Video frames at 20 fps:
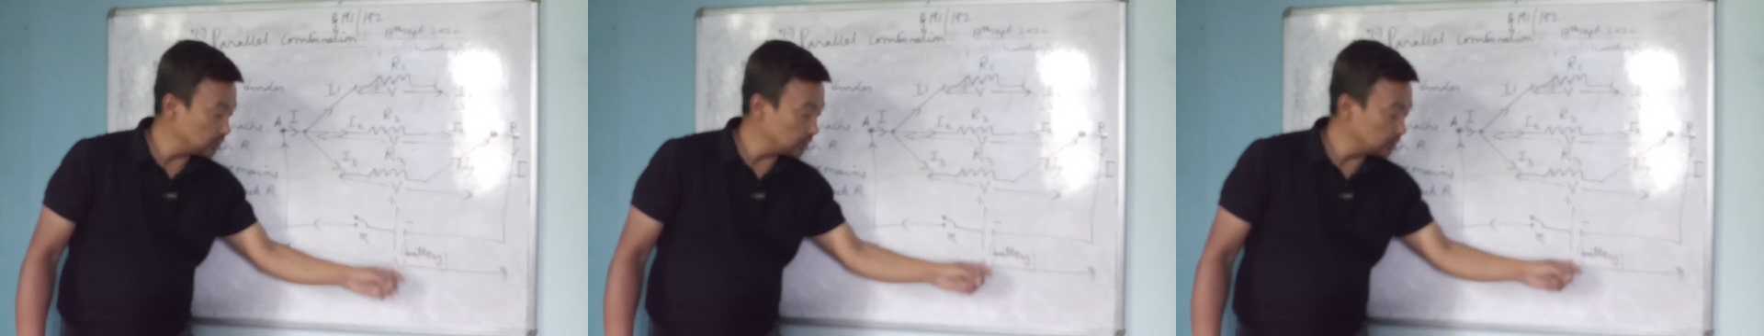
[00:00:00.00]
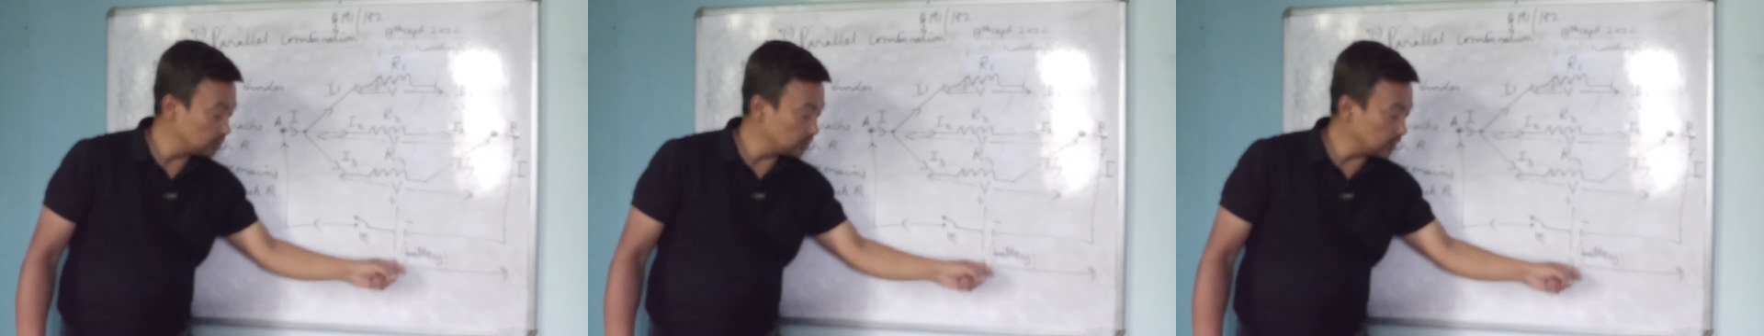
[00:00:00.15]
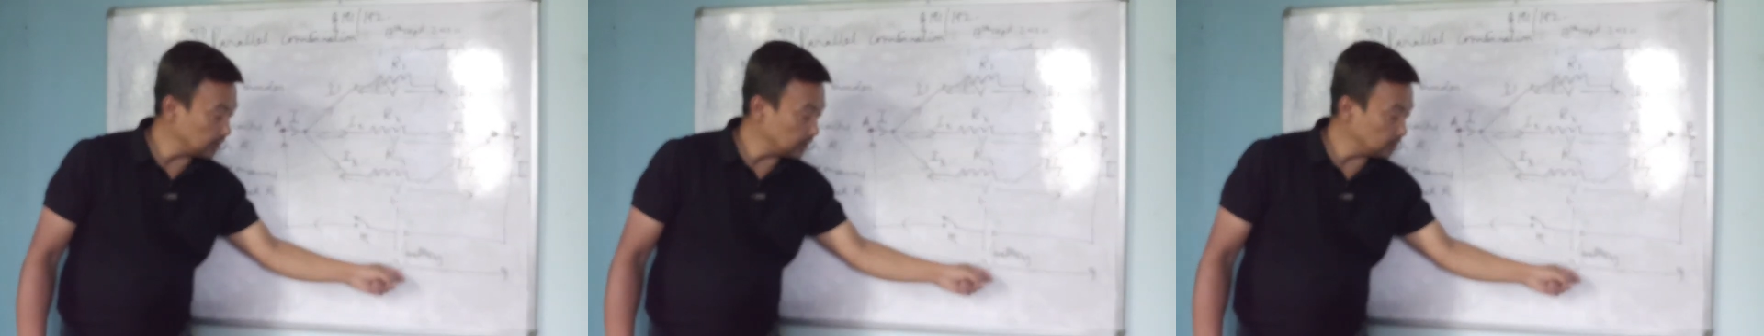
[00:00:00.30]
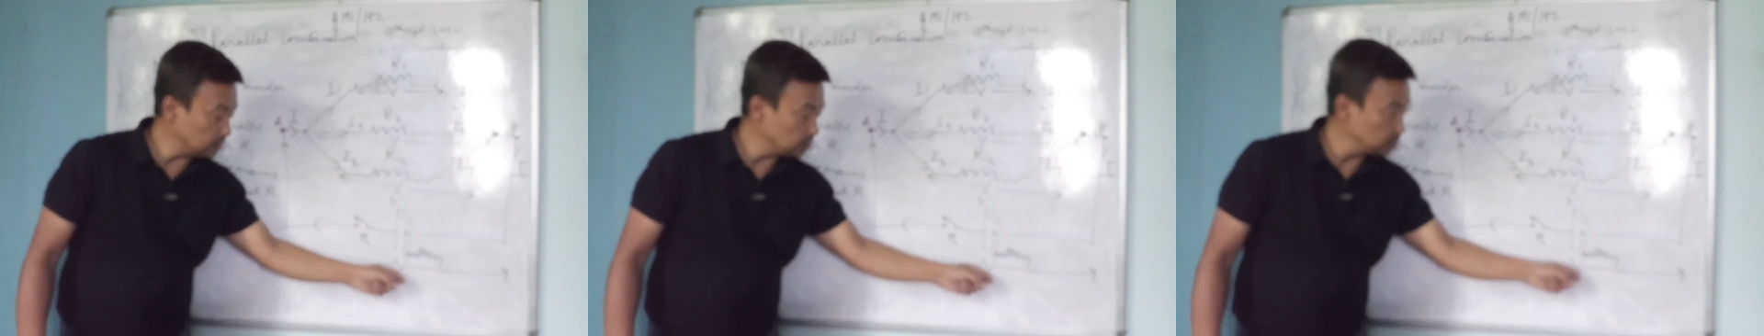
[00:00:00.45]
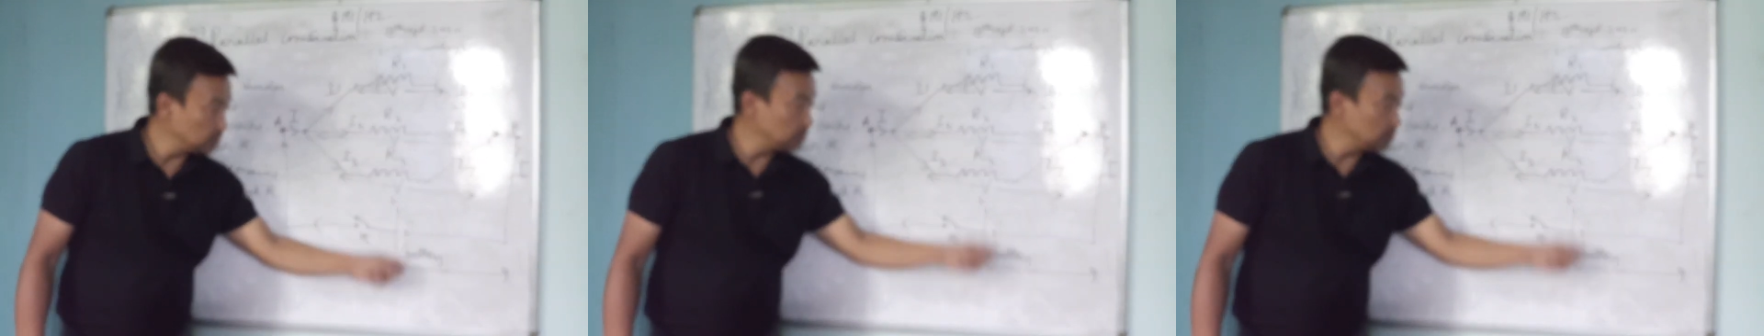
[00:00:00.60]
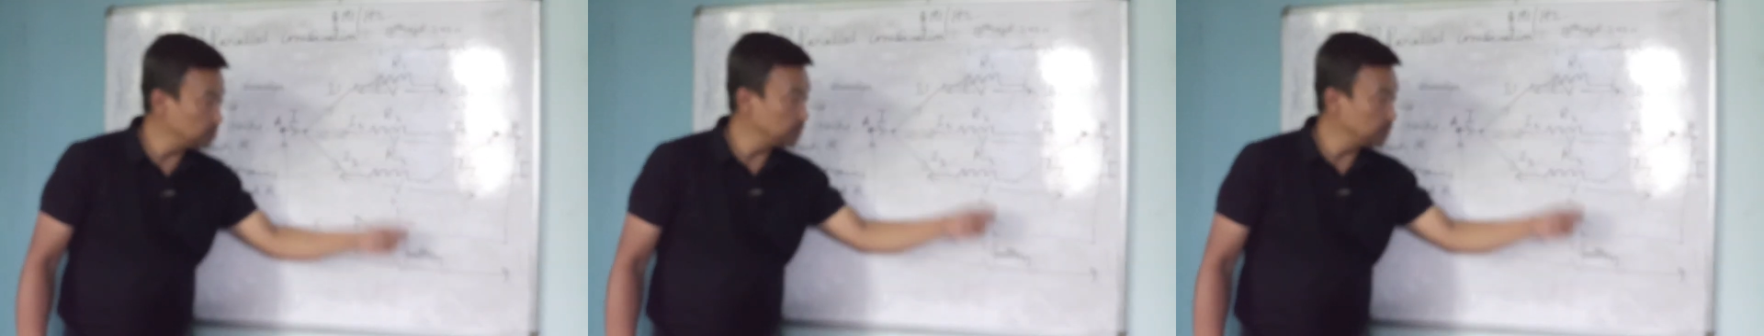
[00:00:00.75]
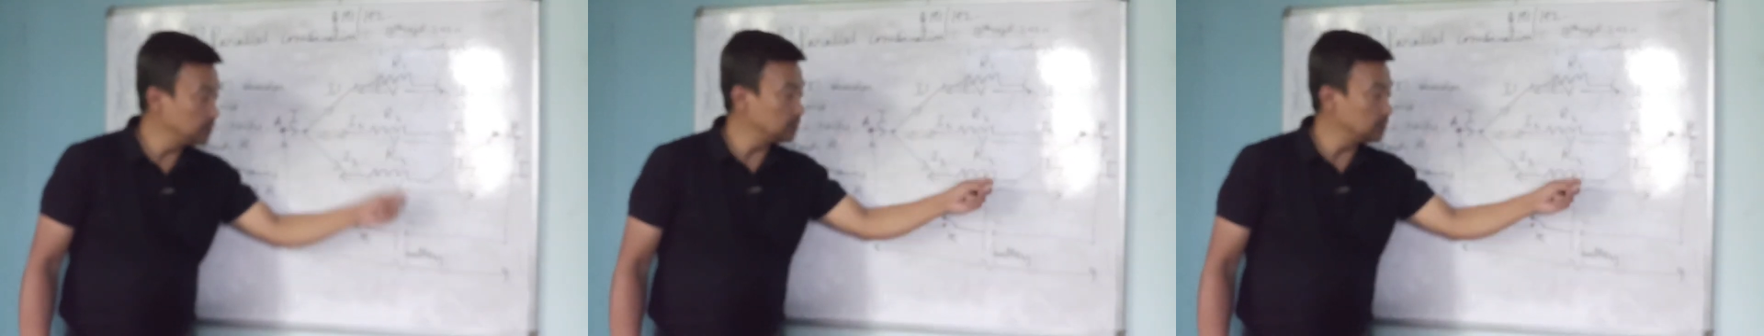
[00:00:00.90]
and that will
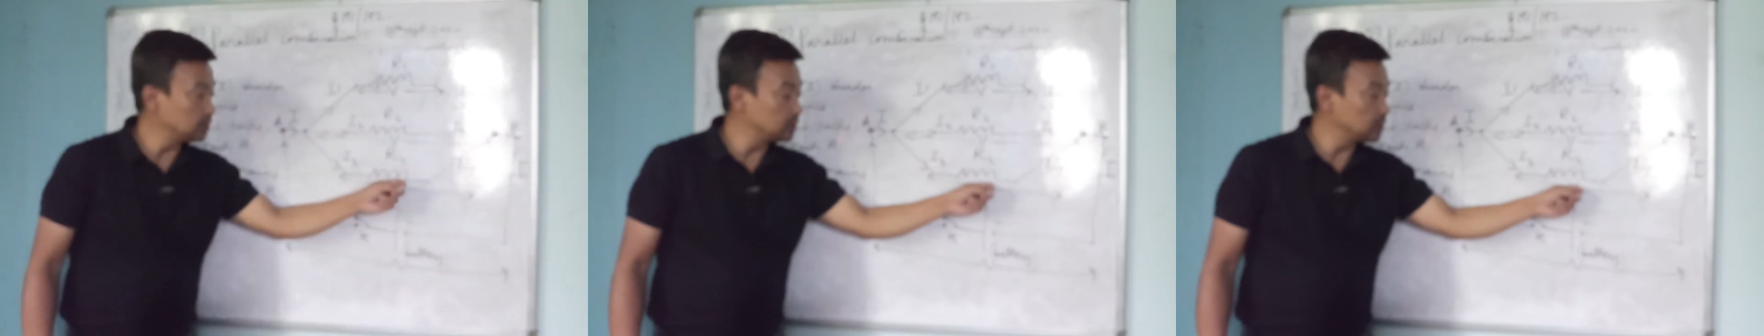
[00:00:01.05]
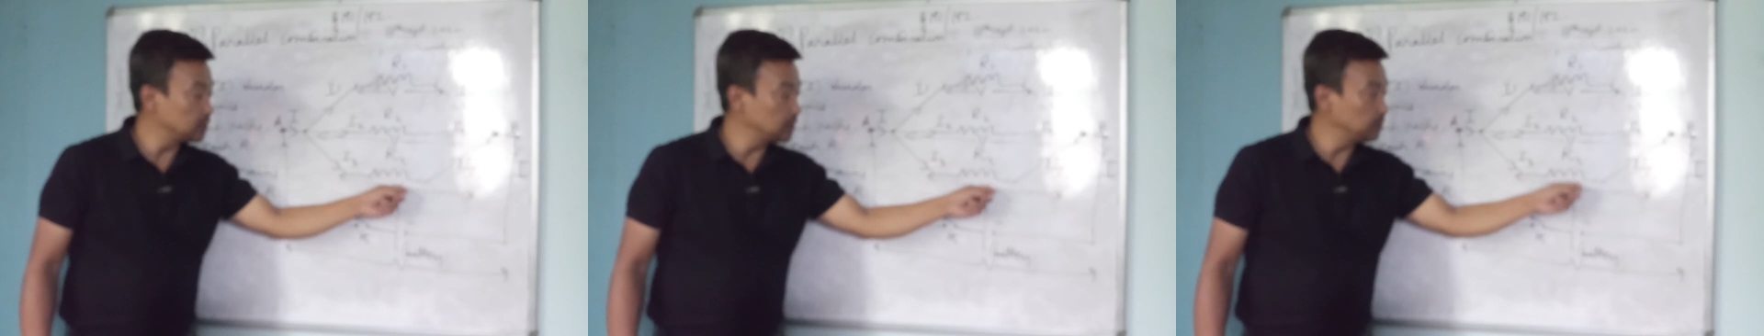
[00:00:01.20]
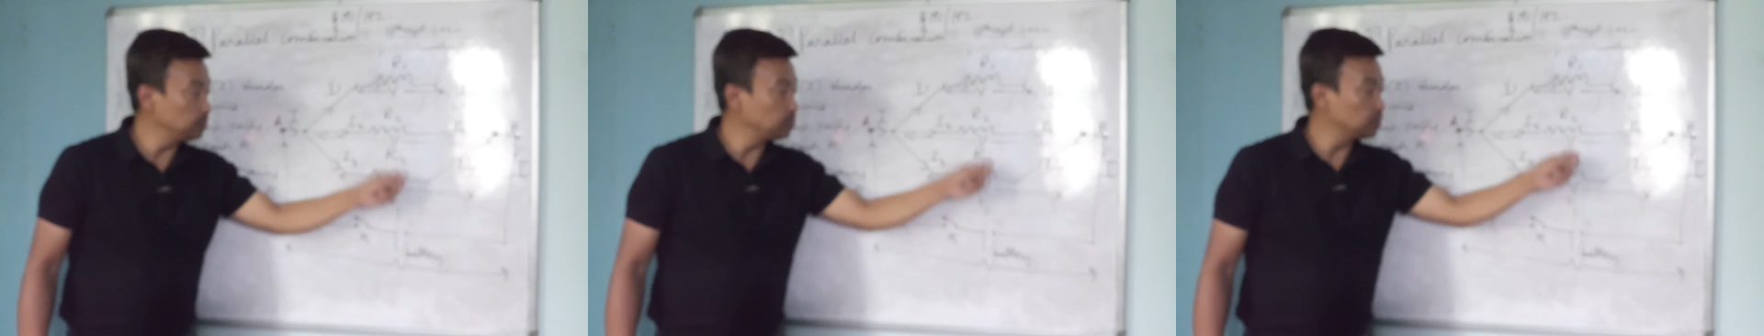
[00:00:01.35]
be the same